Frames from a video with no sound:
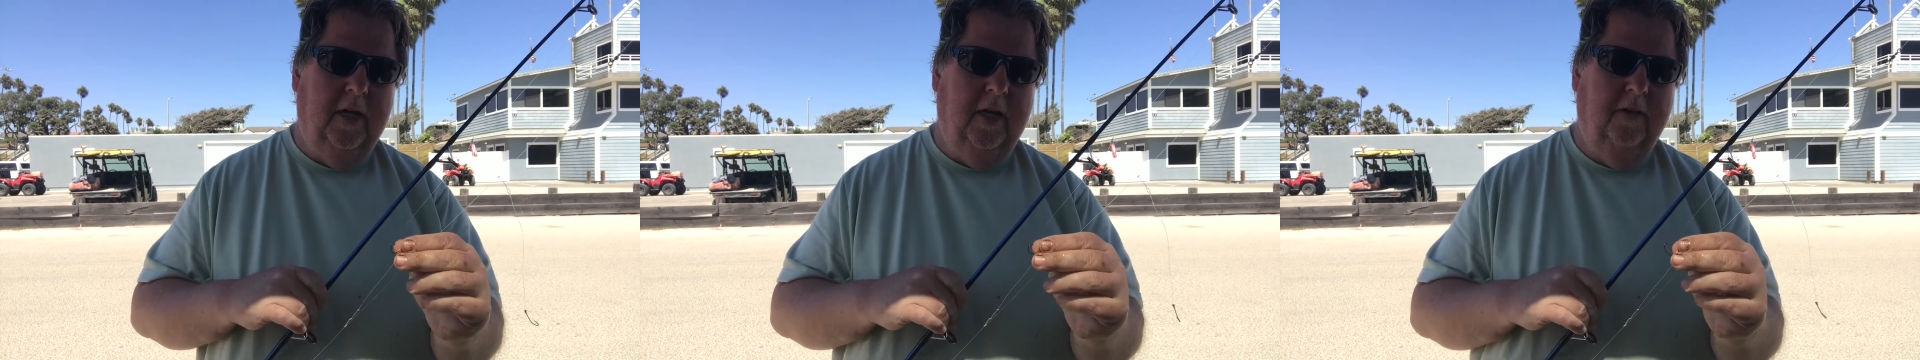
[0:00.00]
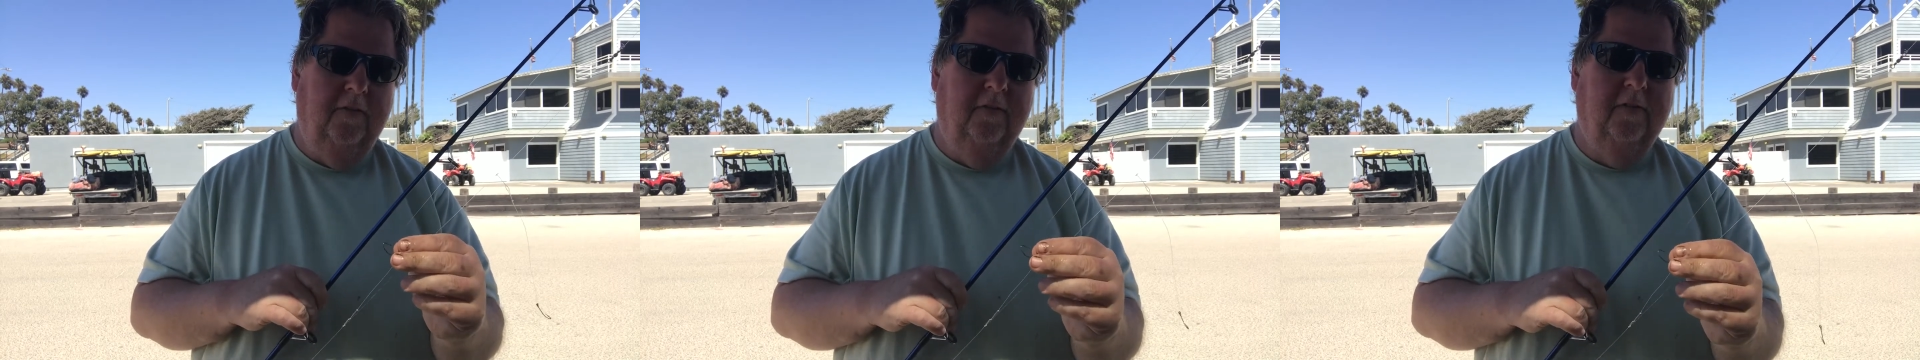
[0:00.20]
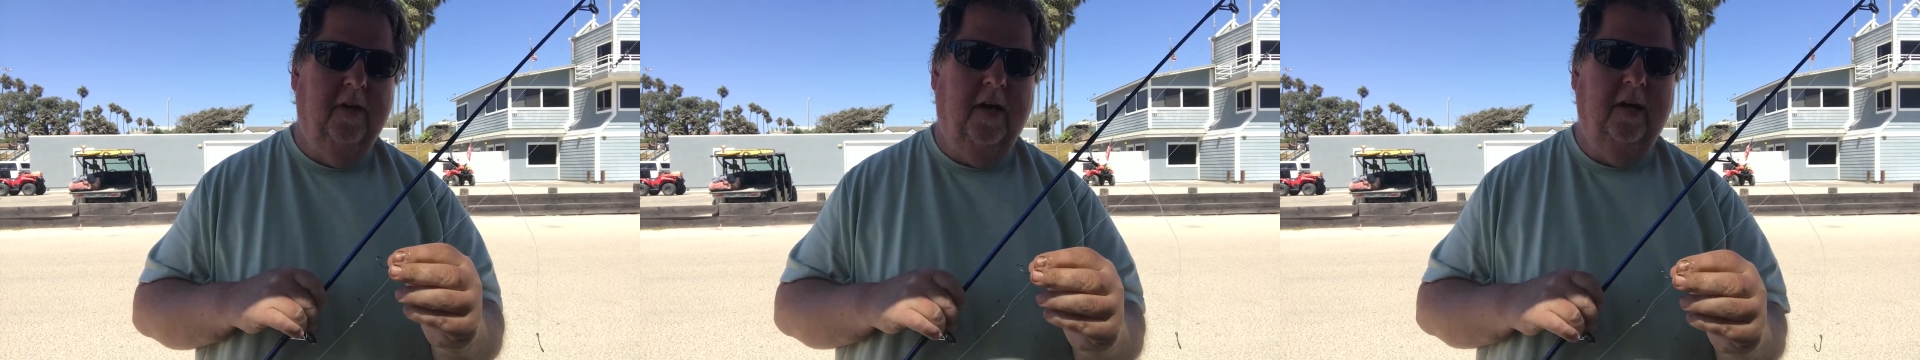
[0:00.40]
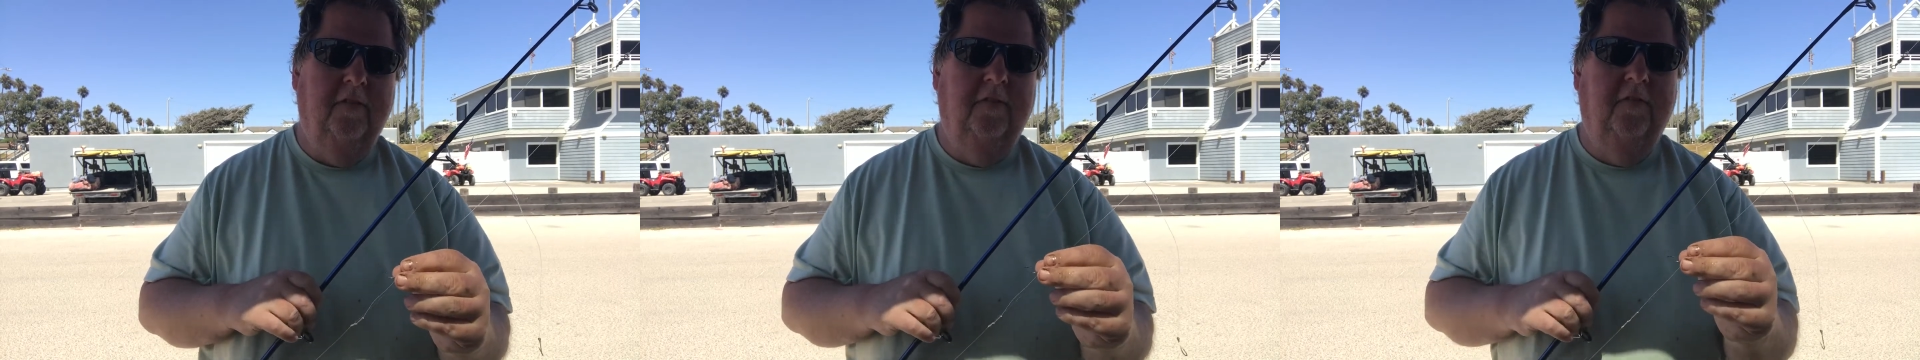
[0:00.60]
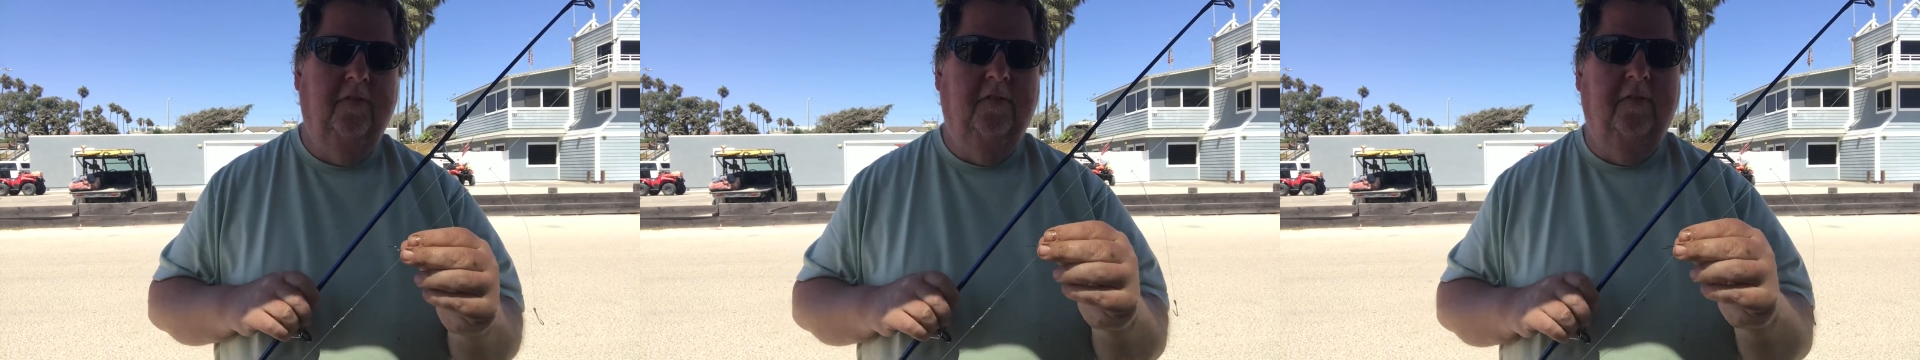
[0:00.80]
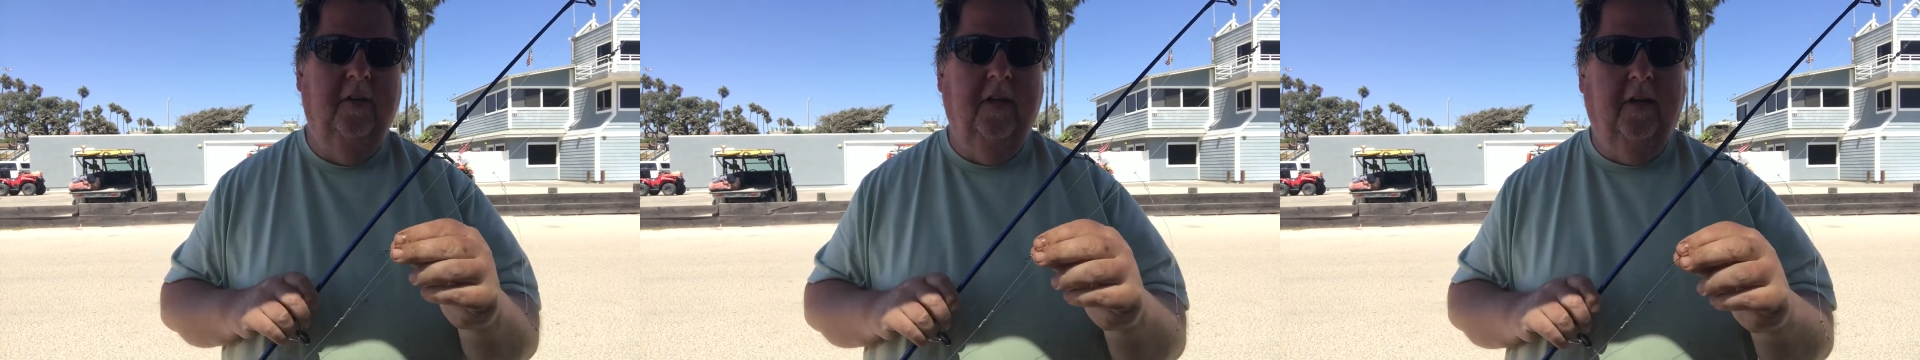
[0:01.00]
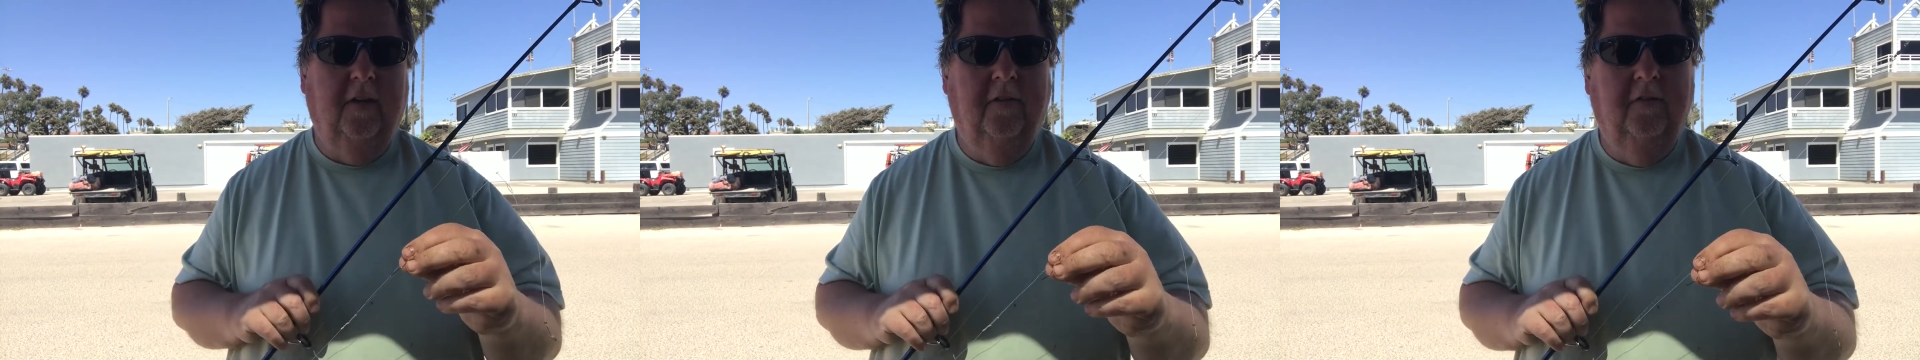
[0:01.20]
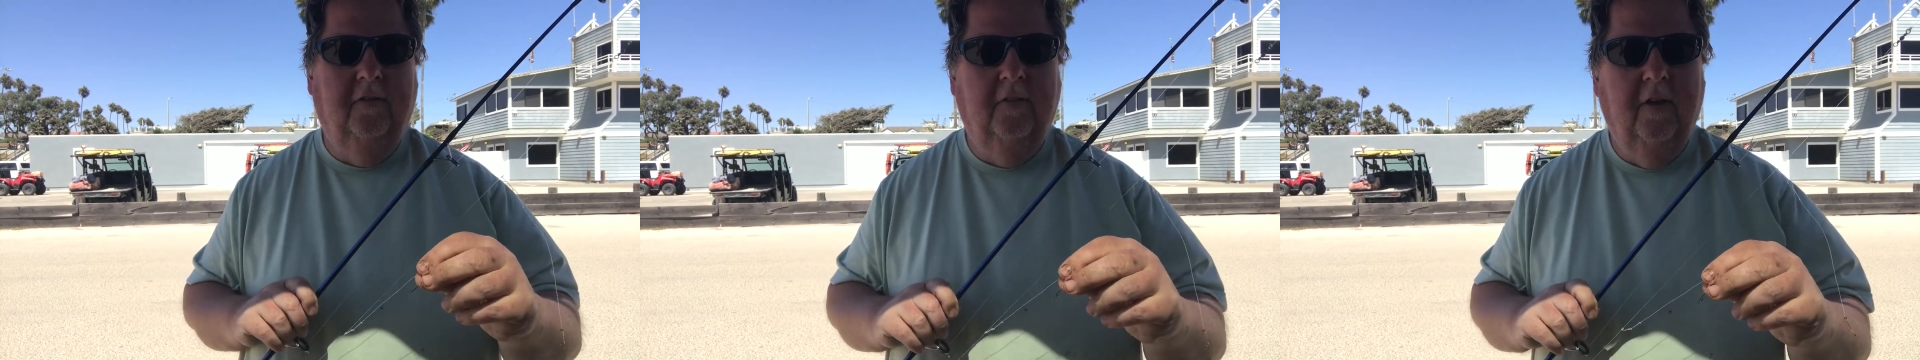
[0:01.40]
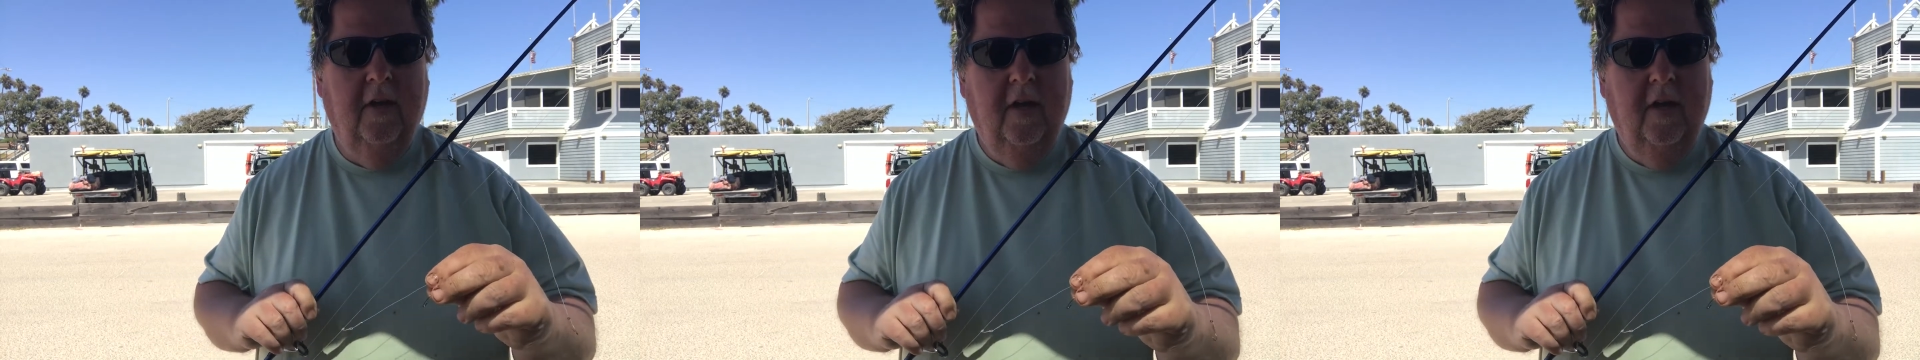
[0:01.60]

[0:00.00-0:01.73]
a size 6,